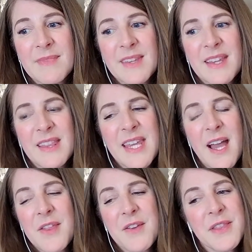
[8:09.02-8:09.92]
The
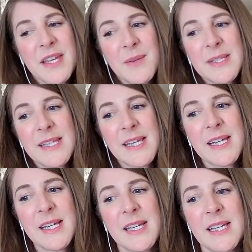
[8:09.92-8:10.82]
other thing I would
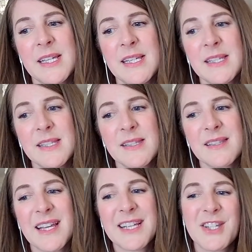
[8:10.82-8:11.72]
say is
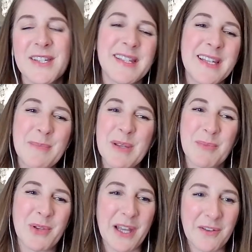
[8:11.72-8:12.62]
like, just keep
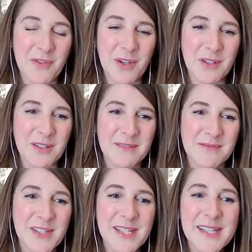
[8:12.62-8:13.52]
it playful.
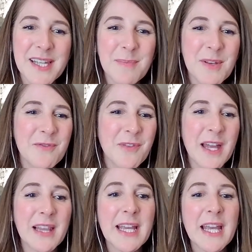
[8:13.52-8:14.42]
Just keep it
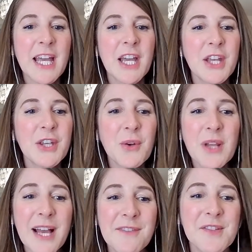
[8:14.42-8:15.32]
fun. Like you'll
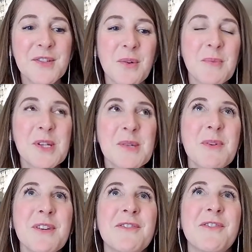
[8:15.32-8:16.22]
have so much
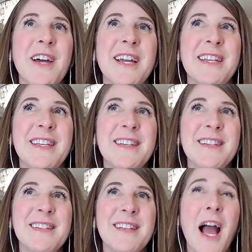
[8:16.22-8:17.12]
more
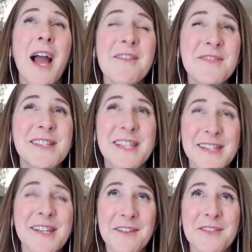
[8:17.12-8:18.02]
fun. I've
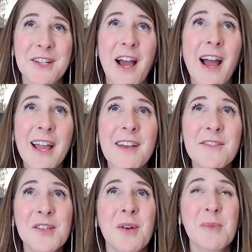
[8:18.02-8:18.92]
discovered I
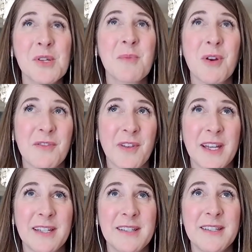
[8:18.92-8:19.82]
have so much more
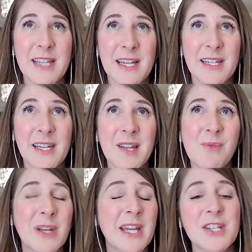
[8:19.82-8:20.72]
fun
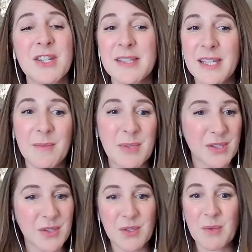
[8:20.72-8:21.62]
dating when I just keep
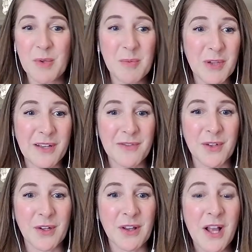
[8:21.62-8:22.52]
it super
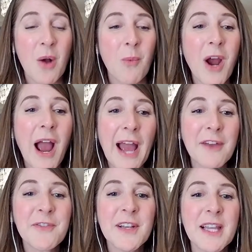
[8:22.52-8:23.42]
playful, where
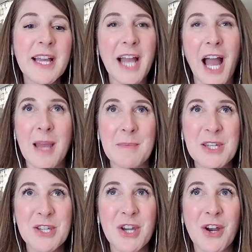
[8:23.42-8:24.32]
I feel like I'm
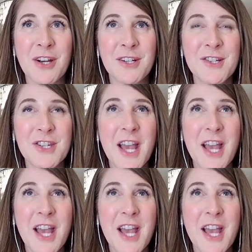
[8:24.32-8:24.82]
in charge